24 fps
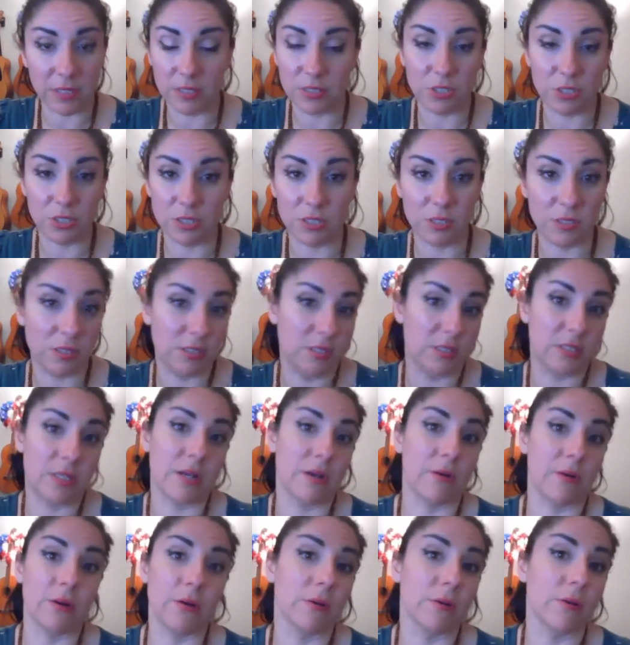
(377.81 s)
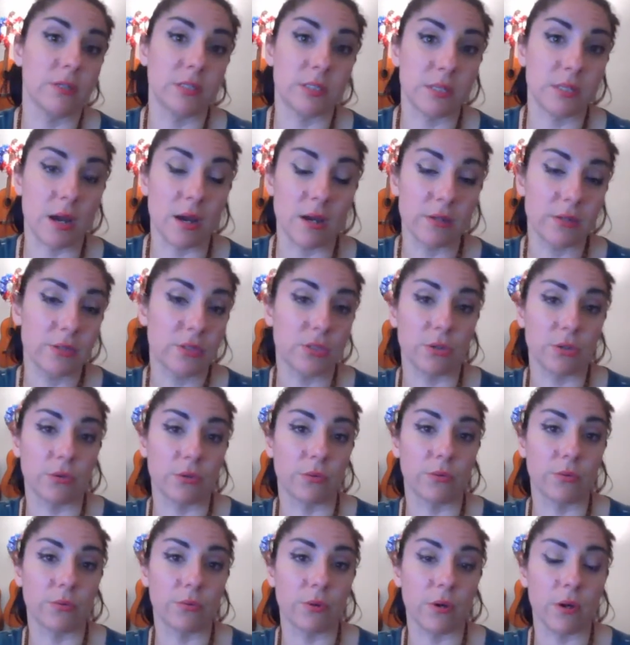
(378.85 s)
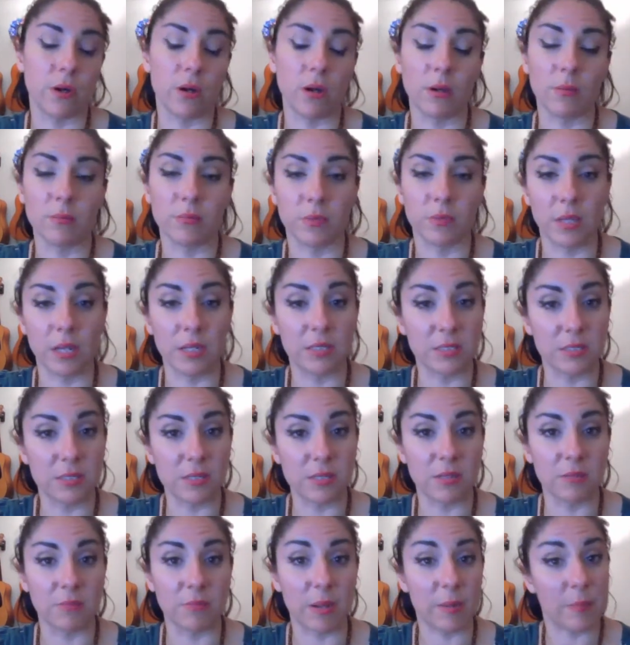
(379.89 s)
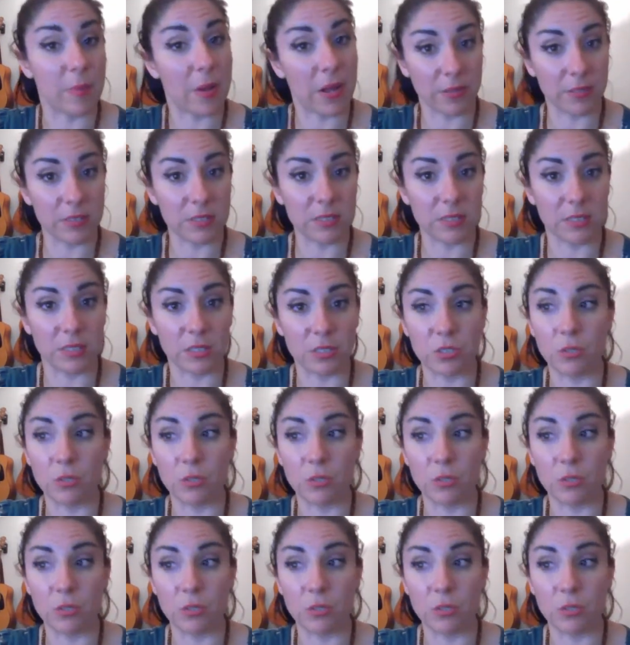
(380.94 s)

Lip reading: It's there or it's not. So that's my policy.